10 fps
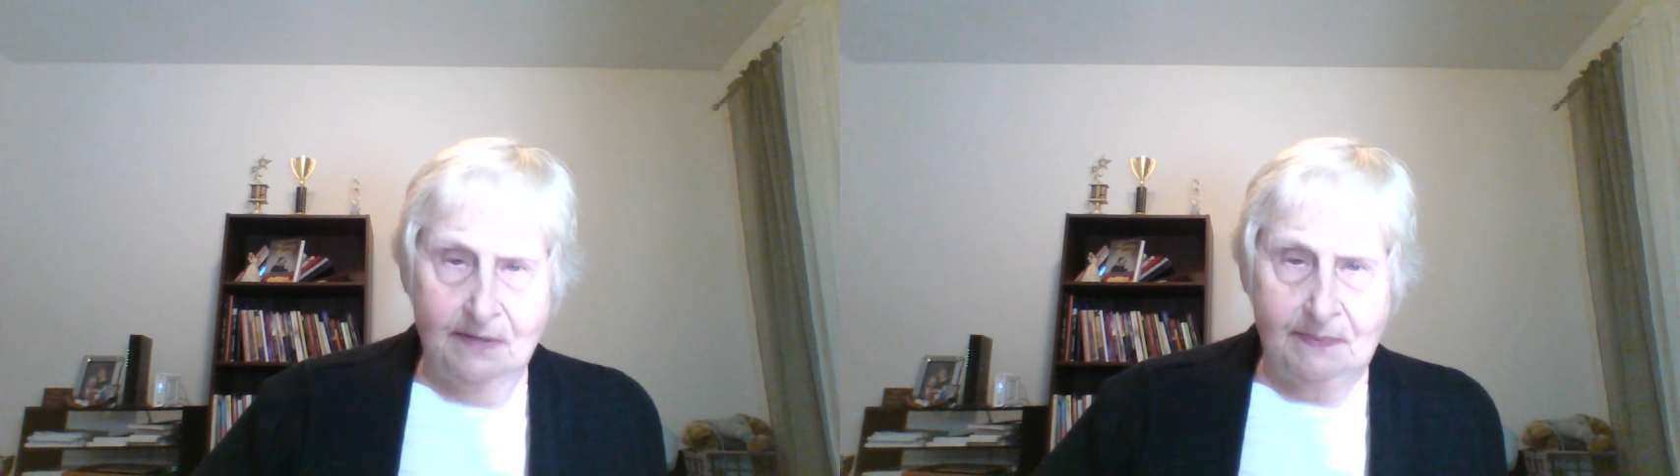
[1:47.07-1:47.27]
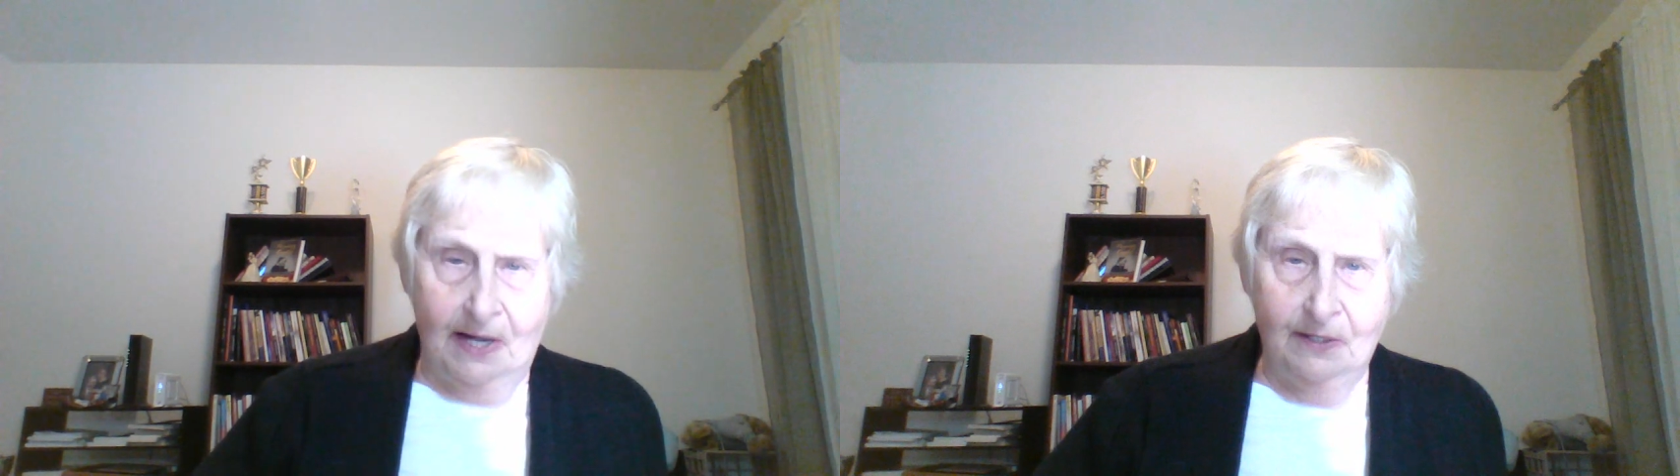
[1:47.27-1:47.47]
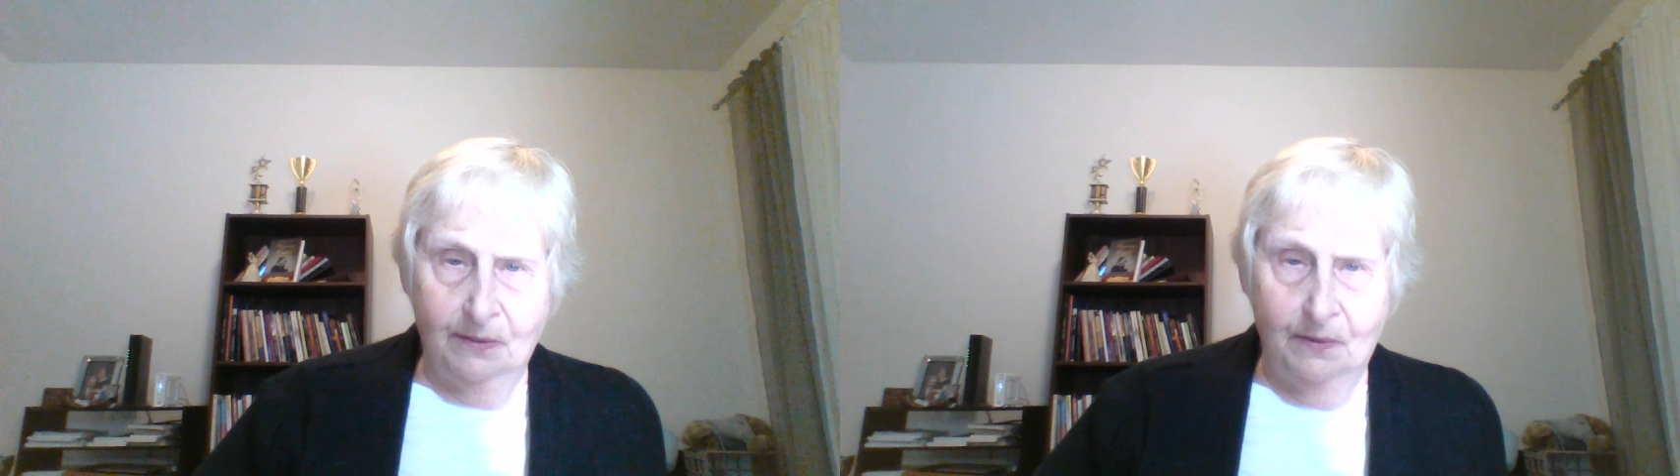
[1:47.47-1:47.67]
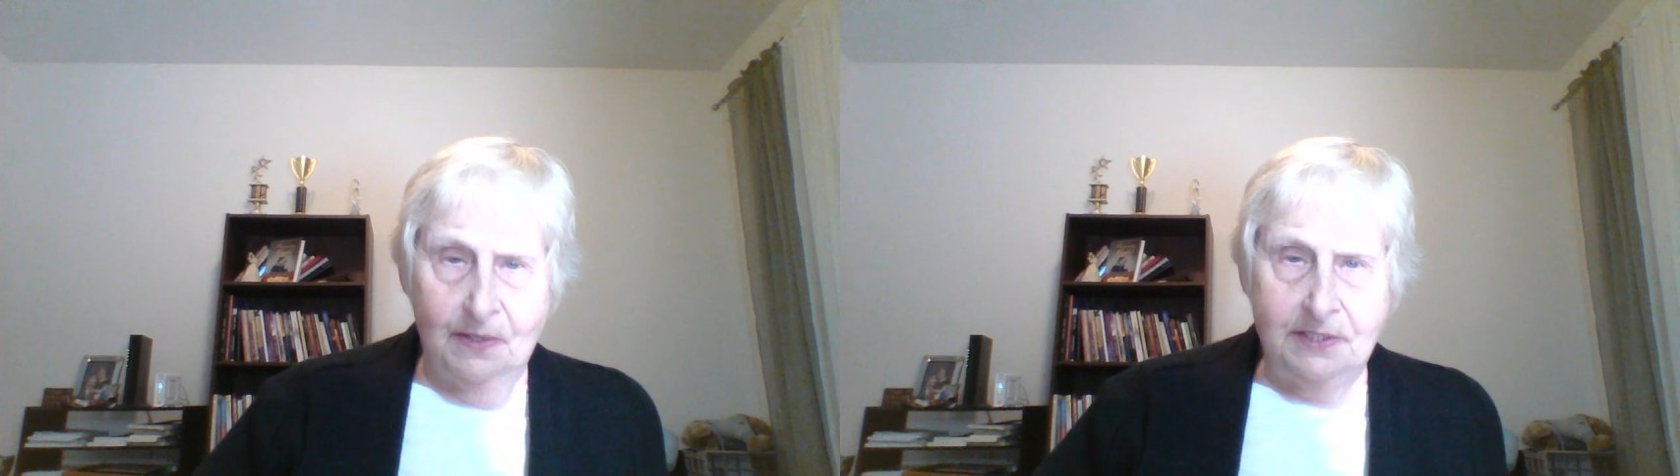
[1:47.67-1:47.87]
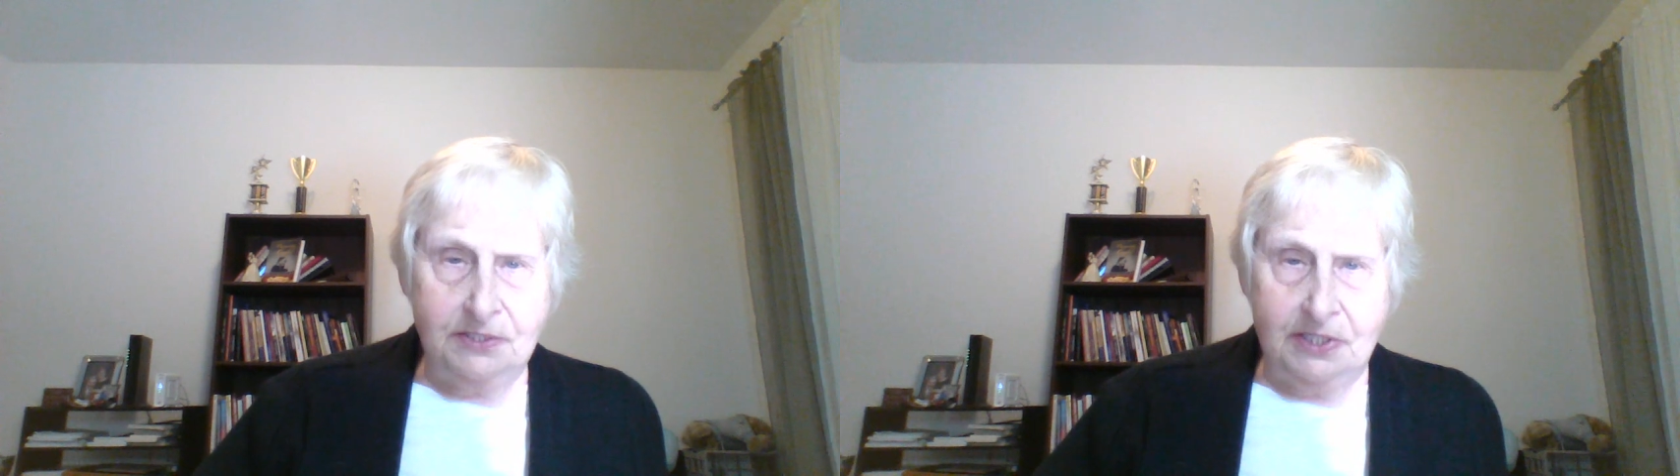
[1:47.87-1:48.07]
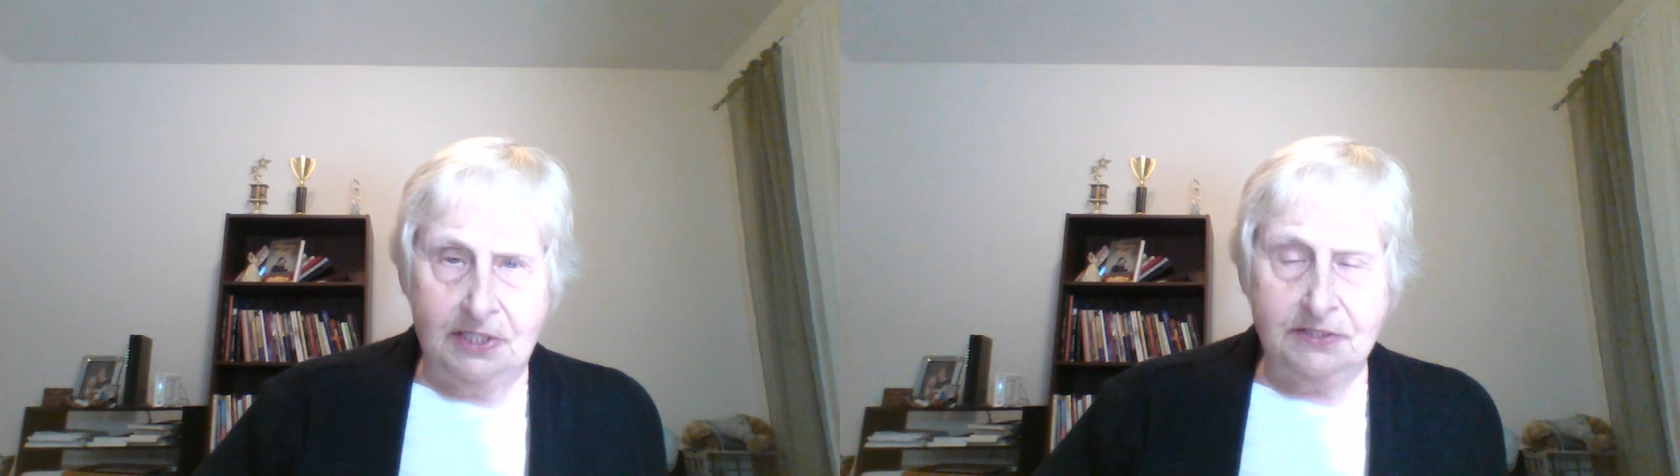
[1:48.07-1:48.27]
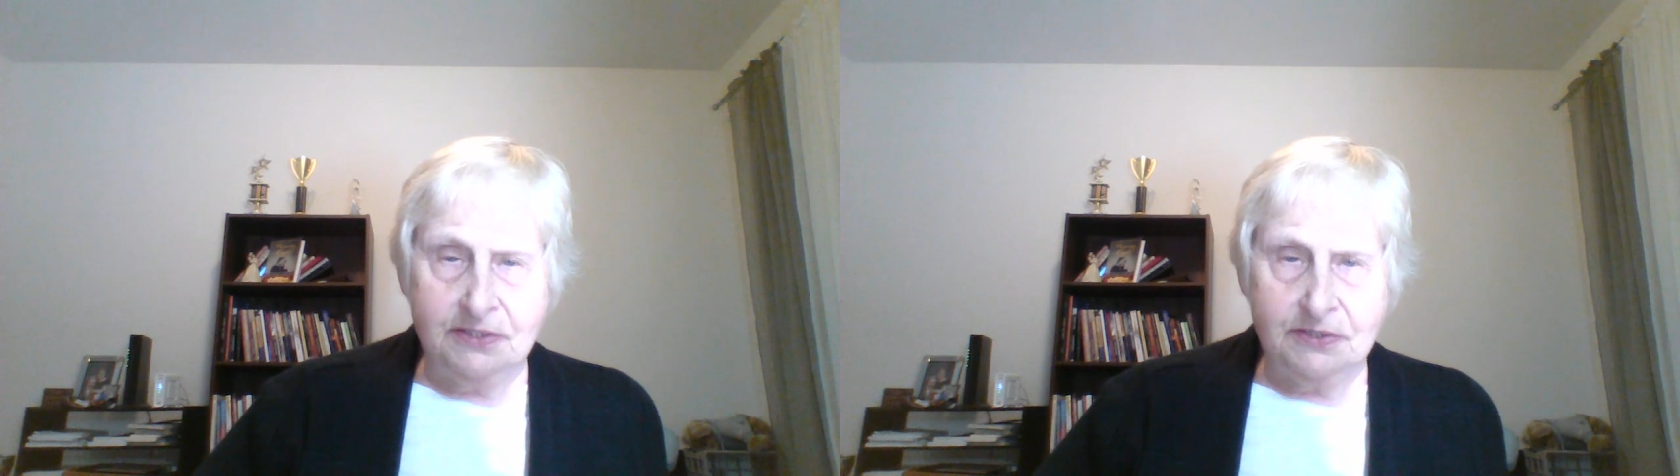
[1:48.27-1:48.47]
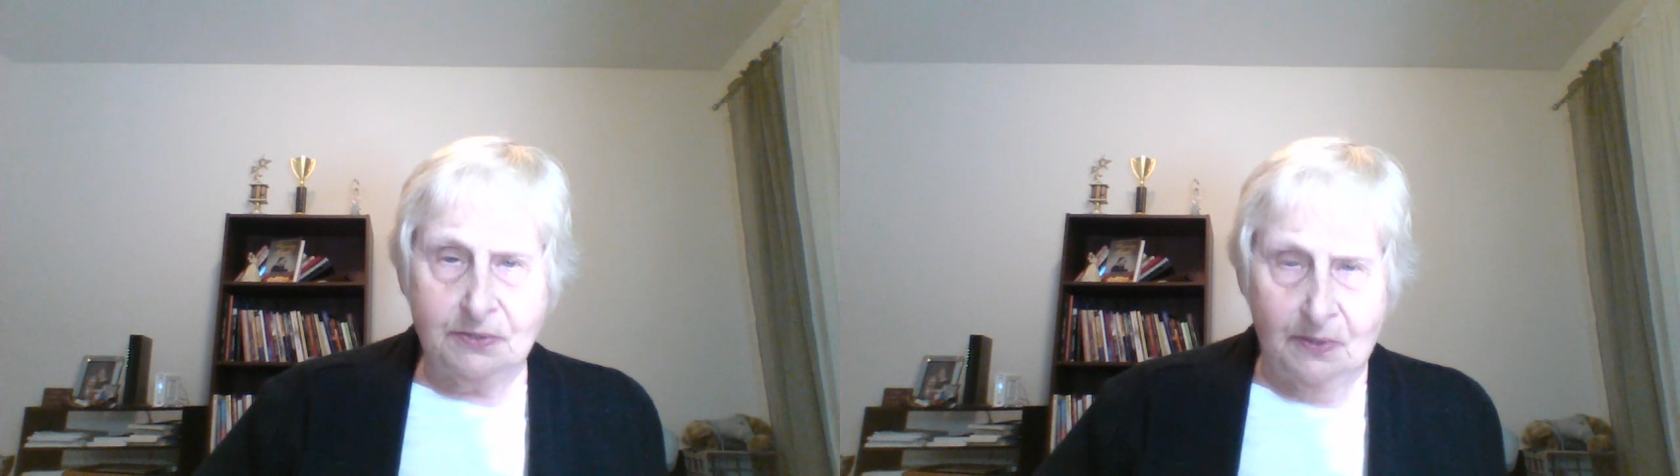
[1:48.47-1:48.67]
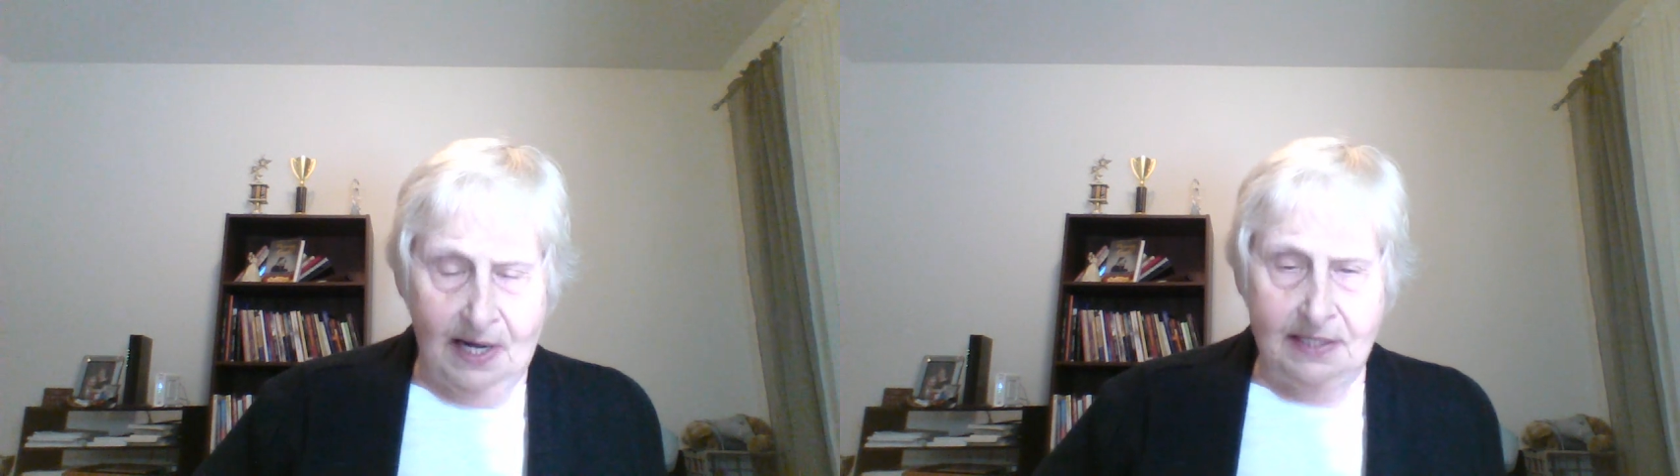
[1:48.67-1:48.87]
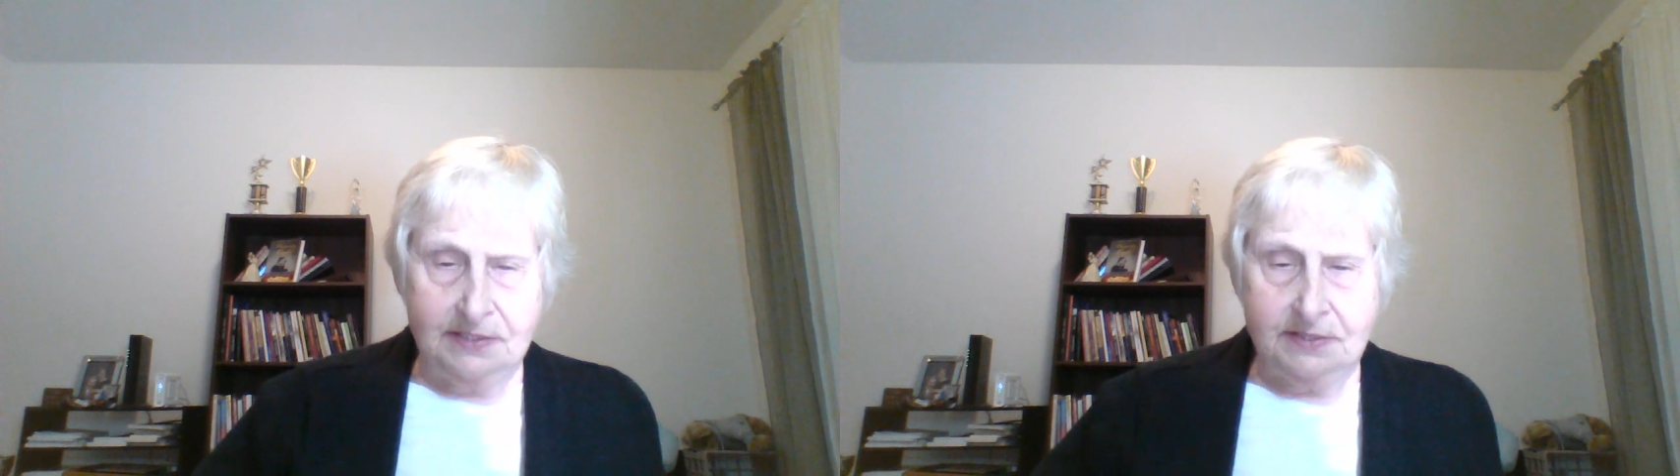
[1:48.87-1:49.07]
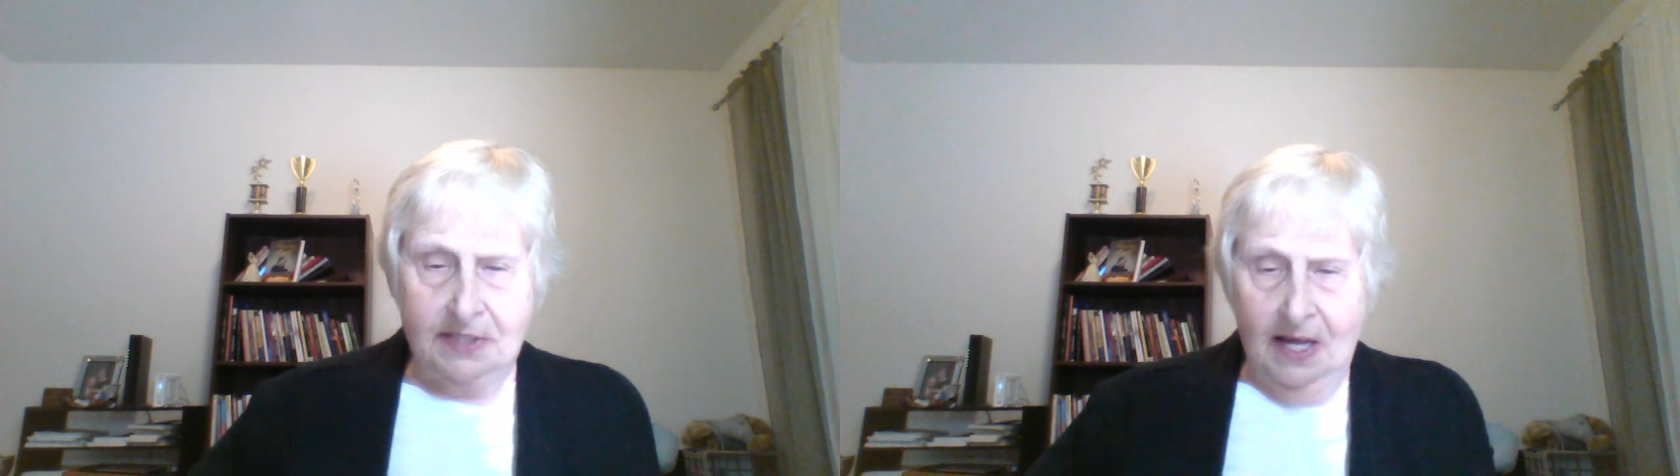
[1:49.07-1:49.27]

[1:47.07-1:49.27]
of our Lord Jesus Christ.